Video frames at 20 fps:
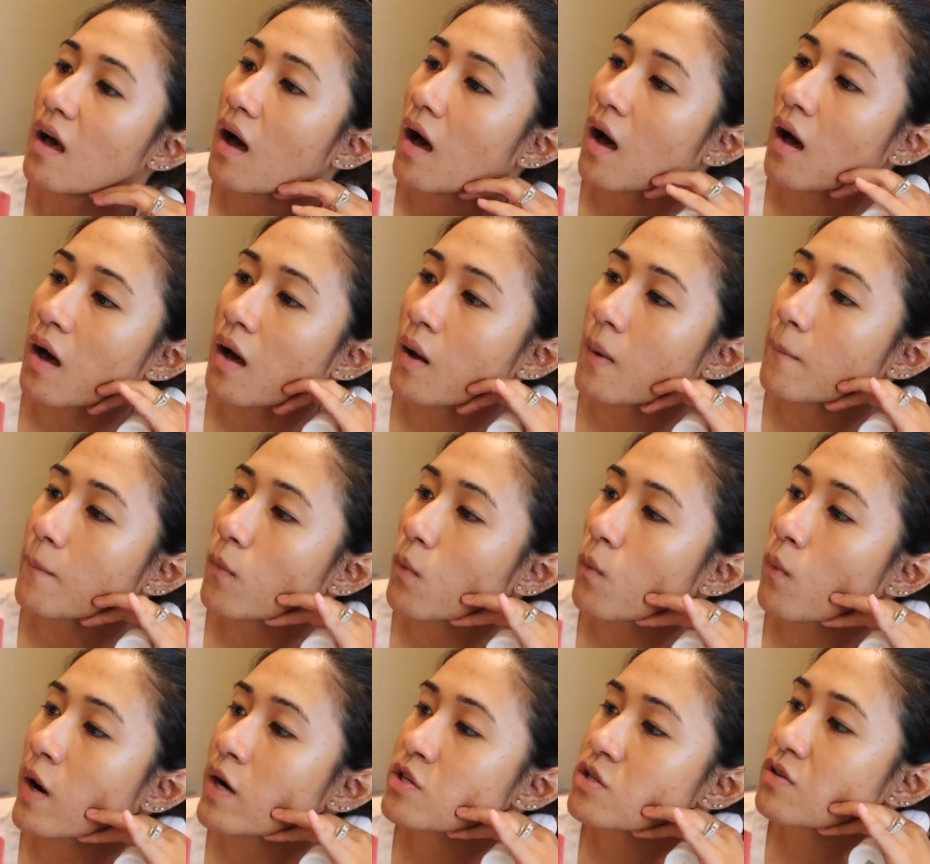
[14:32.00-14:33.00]

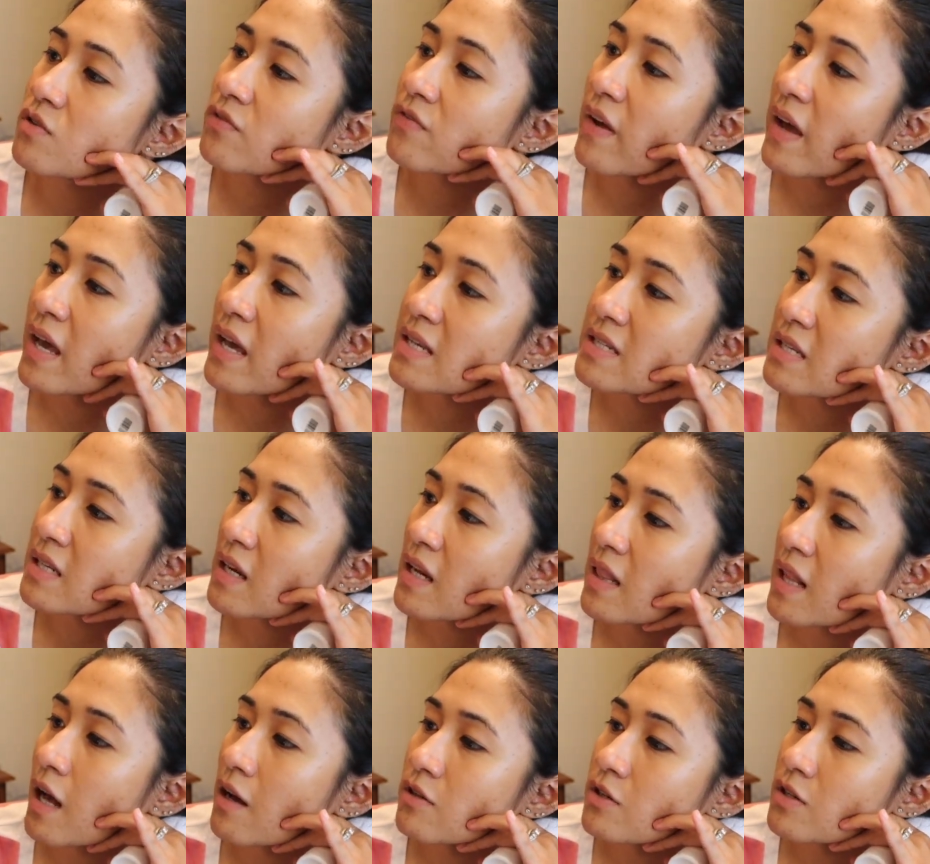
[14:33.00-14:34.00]
Wash your face and
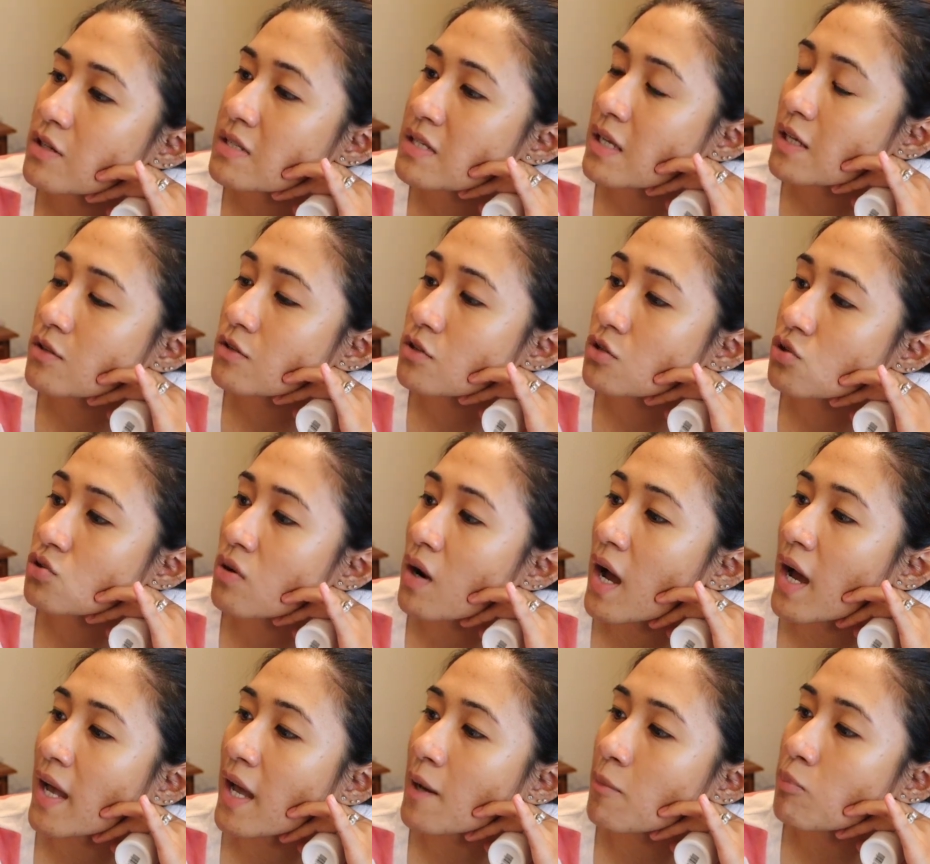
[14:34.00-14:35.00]
allow your skin to
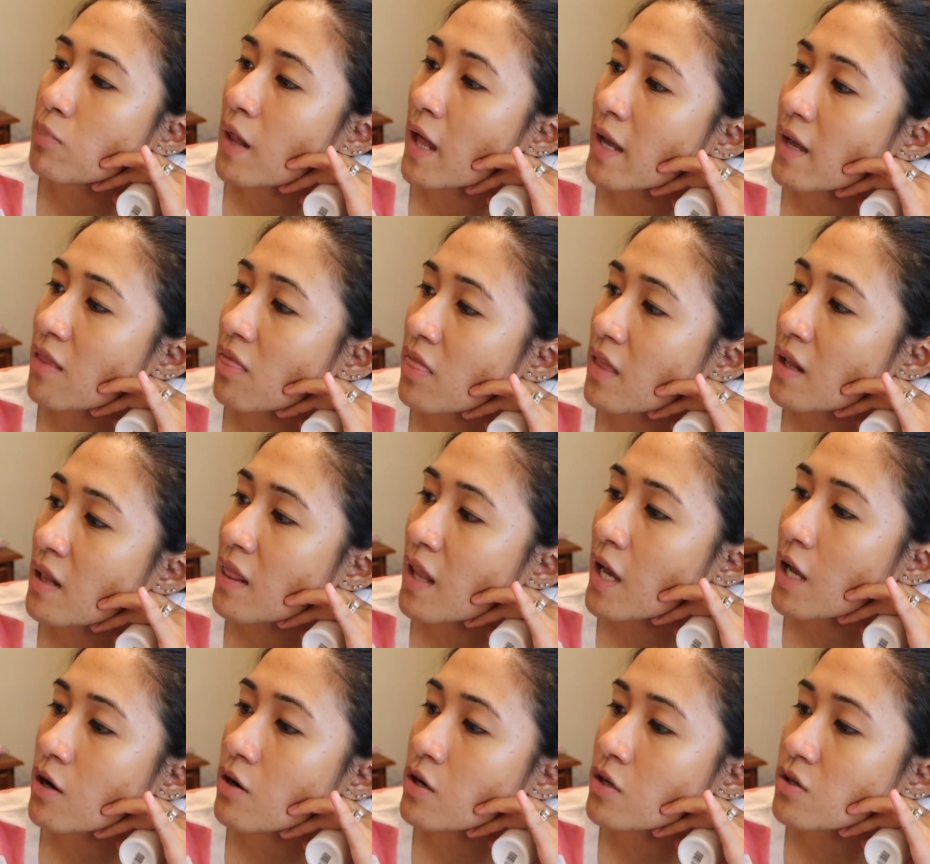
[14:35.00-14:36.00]
dry. Apply a thin
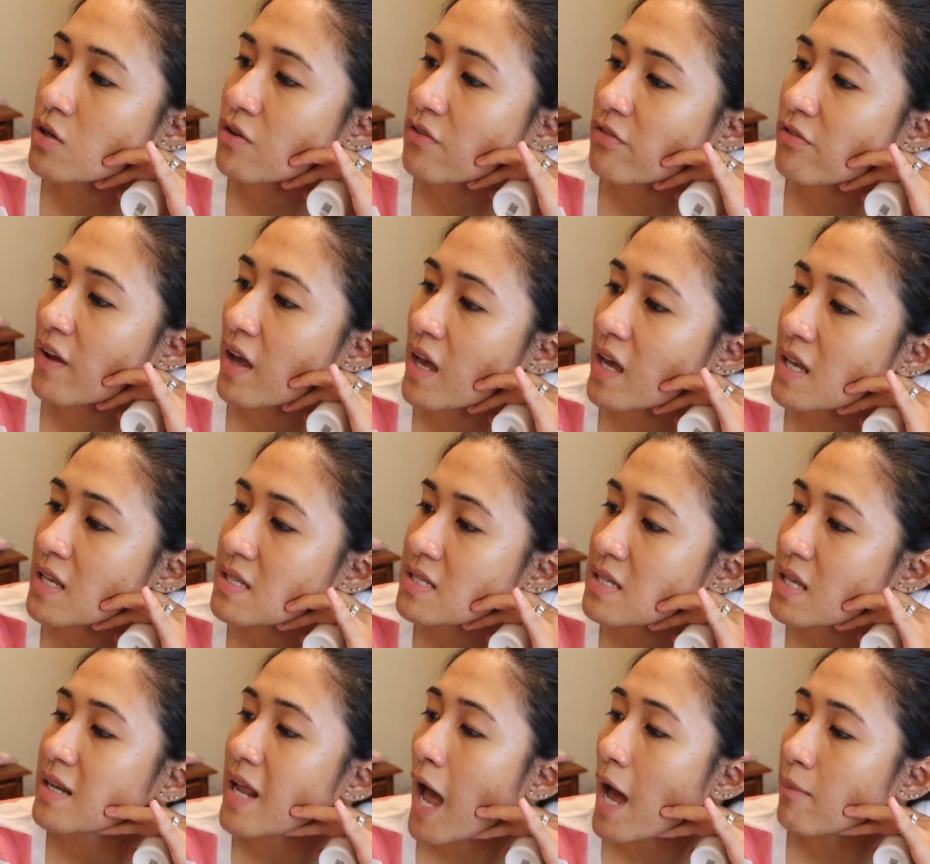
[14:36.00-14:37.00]
layer on your
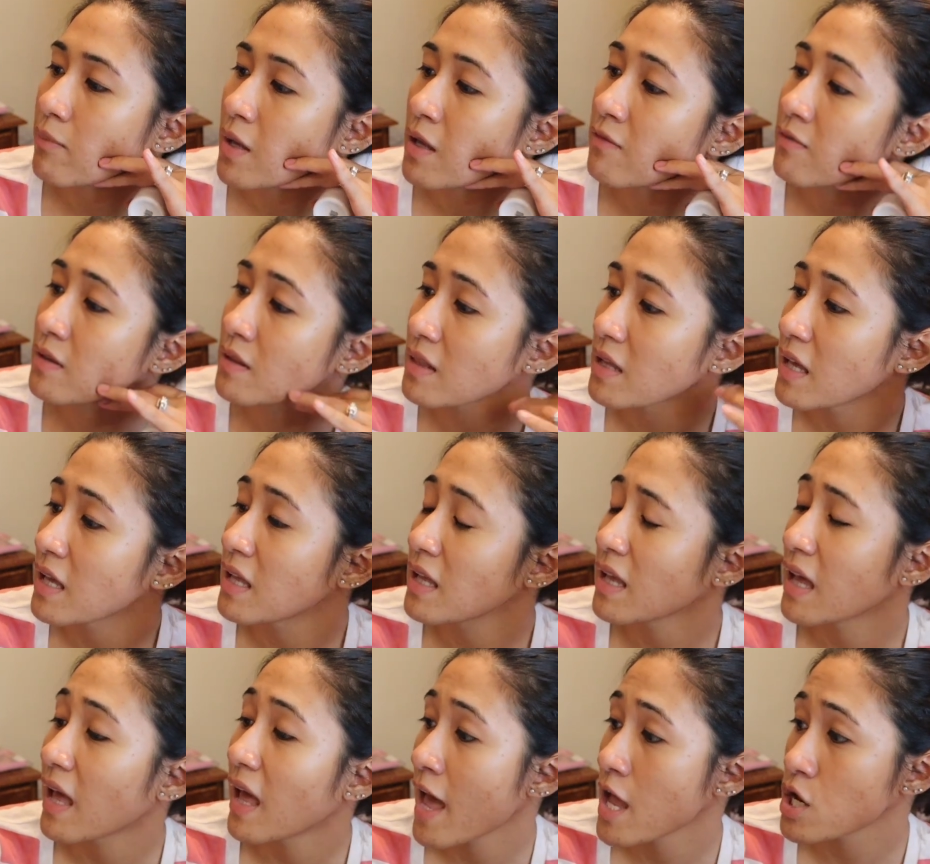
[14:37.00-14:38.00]
face. Dab
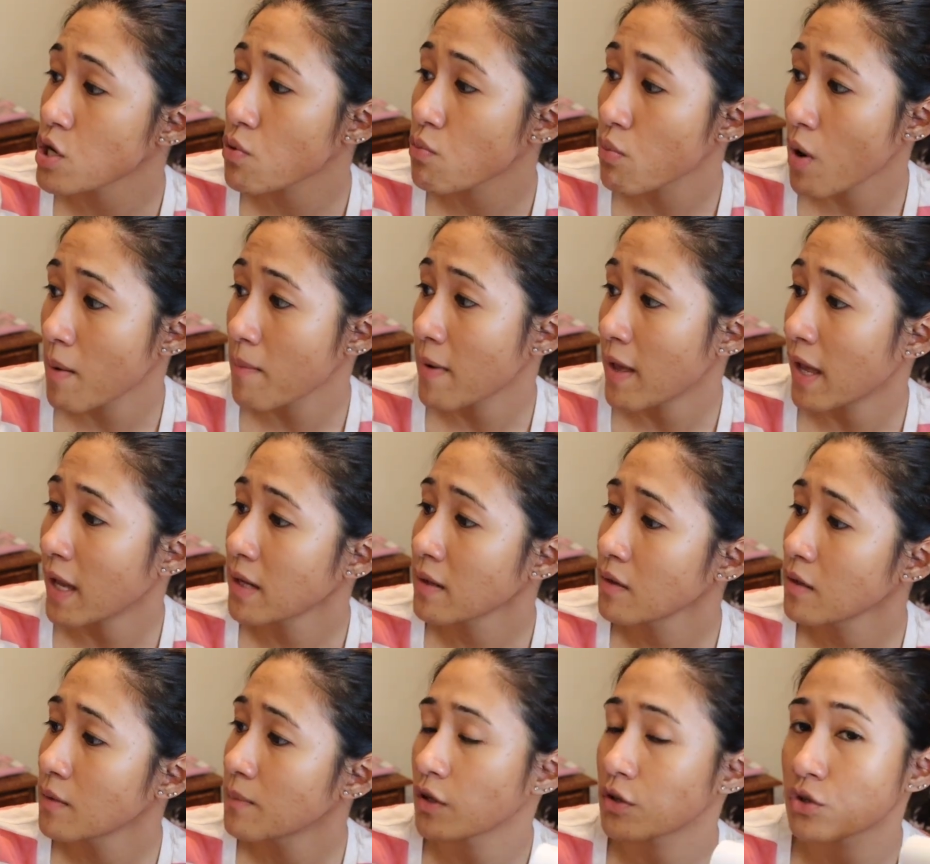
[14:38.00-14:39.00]
evenly and rub
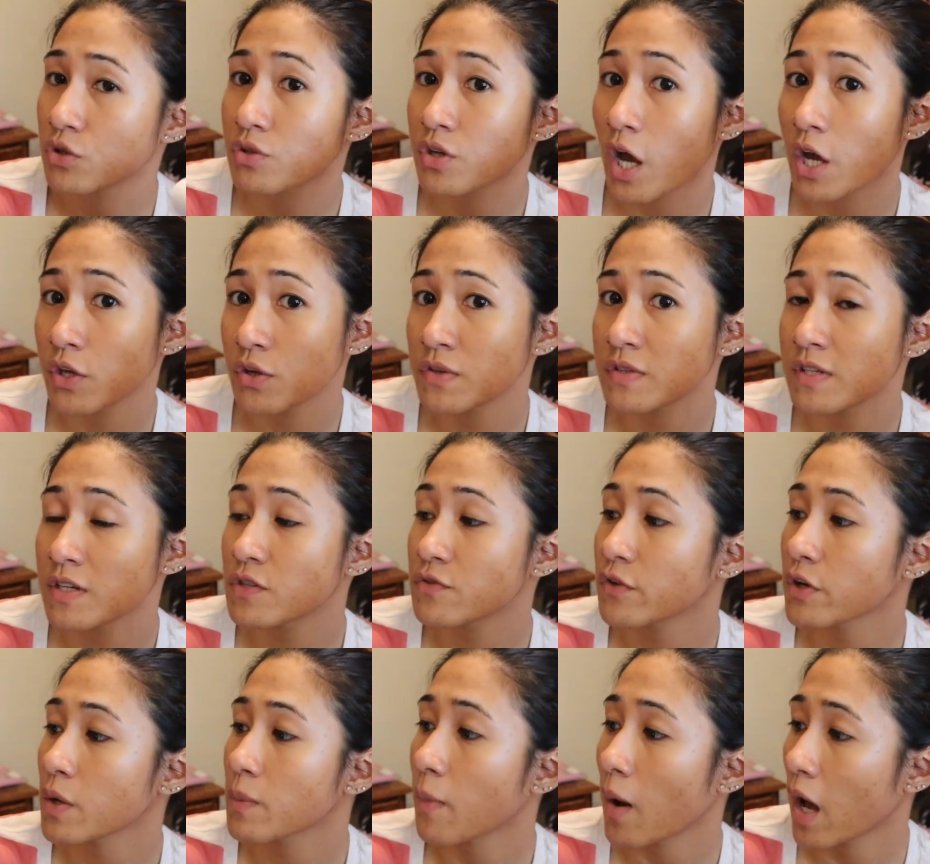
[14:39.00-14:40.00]
in. And do not use this
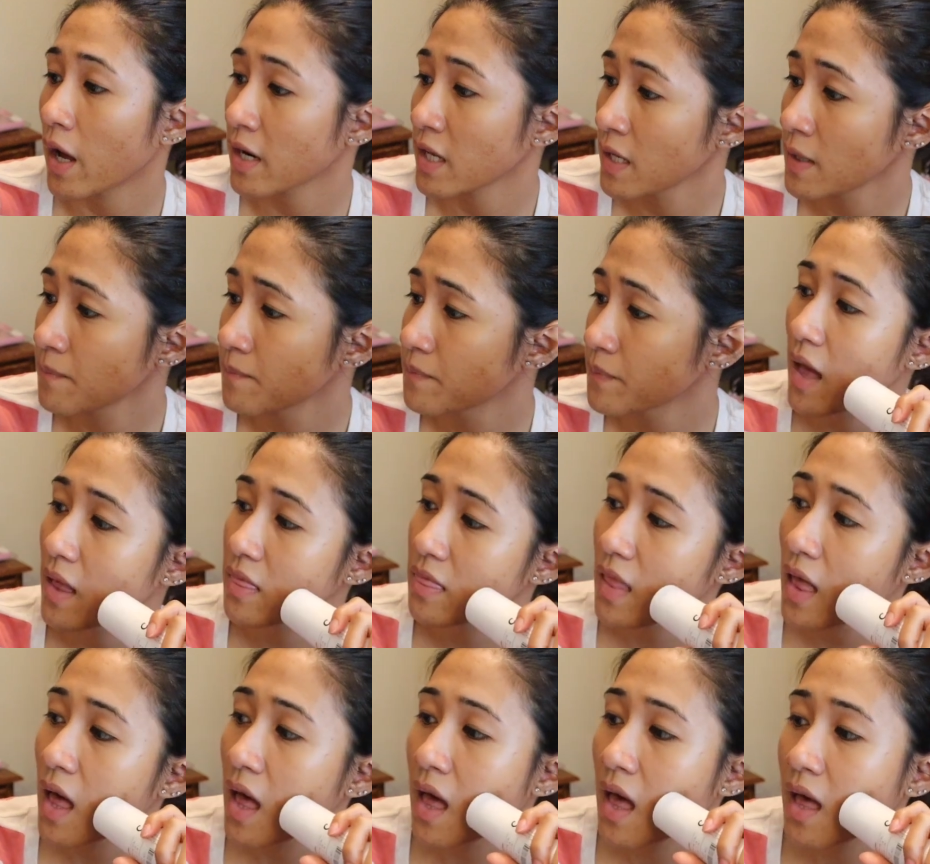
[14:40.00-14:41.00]
for your body. And
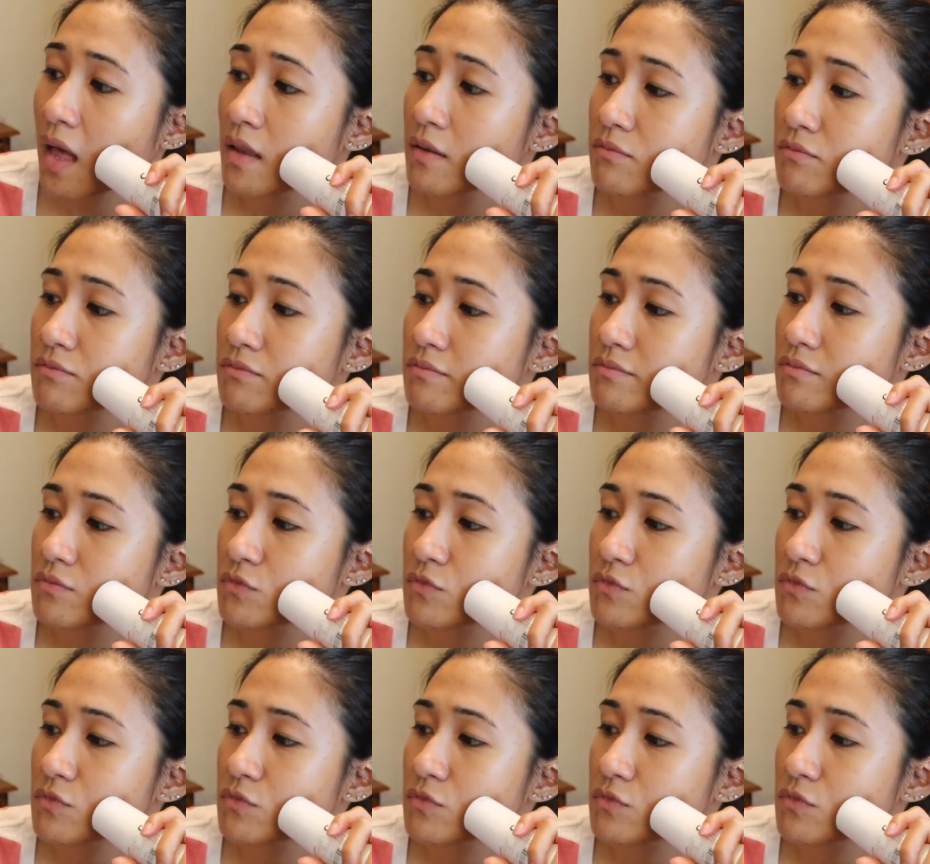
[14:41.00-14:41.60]
then